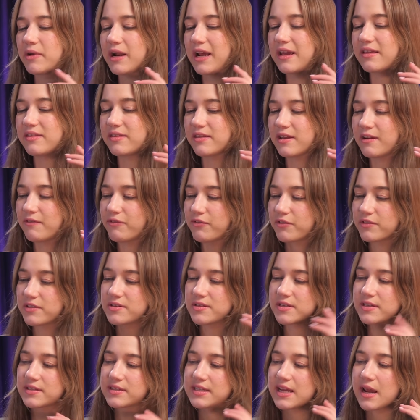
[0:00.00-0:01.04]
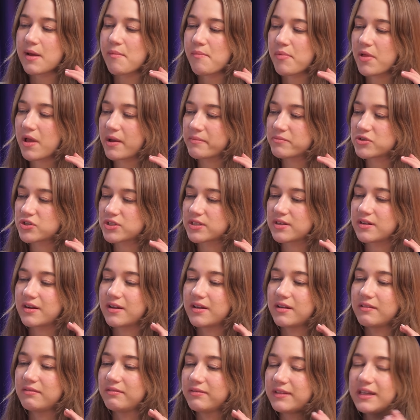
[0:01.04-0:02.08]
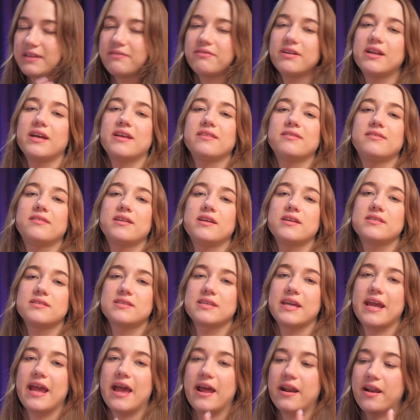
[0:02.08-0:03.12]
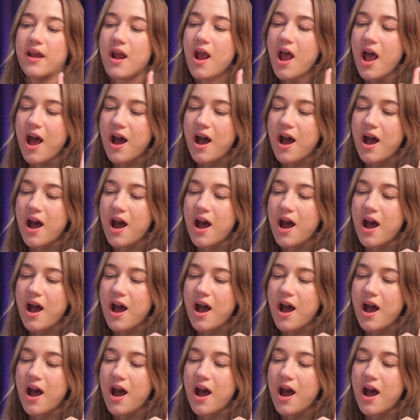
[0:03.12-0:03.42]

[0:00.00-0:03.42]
But I think for this example, I'm just gonna leave it at this and